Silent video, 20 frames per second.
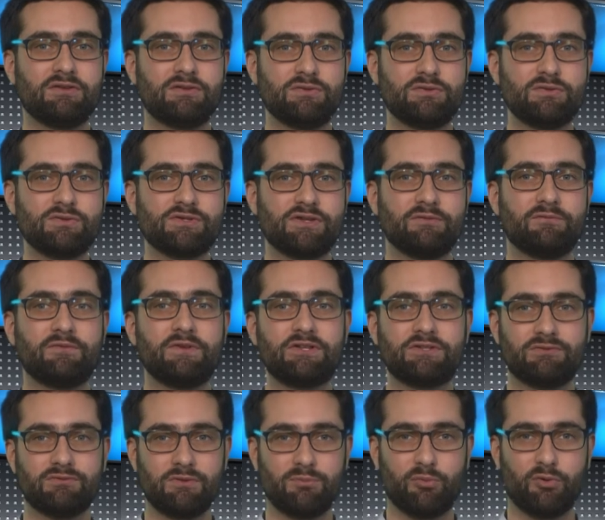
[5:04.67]
news and
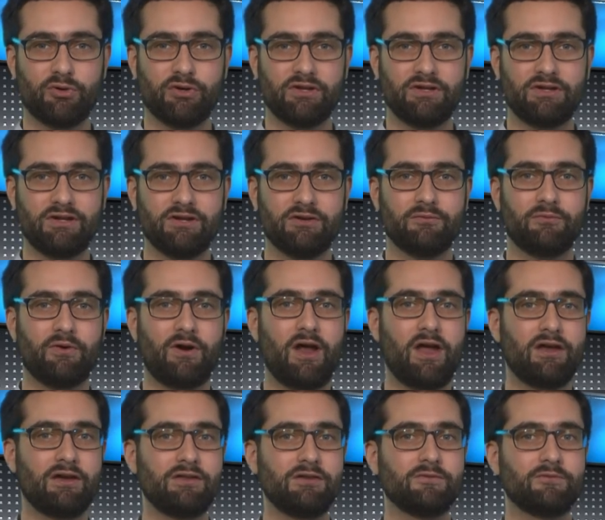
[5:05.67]
feature reporting in a
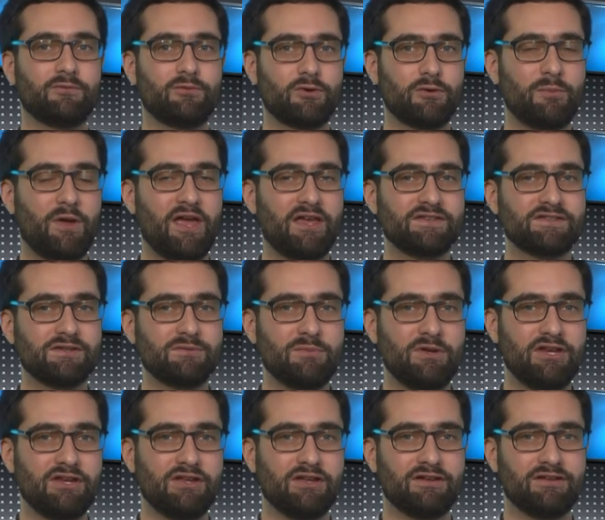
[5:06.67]
variety of formats and
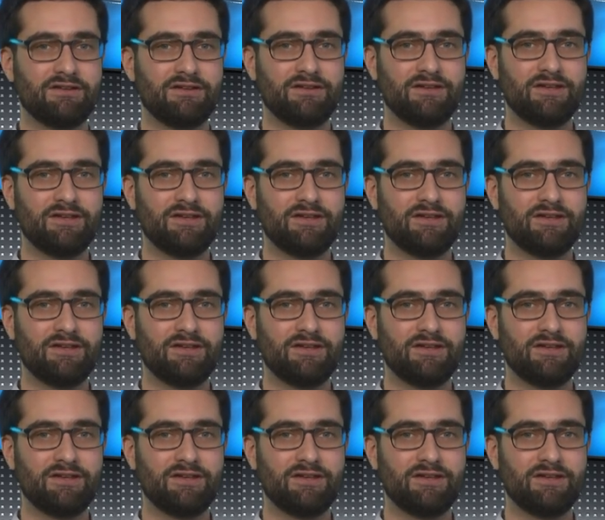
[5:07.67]
media.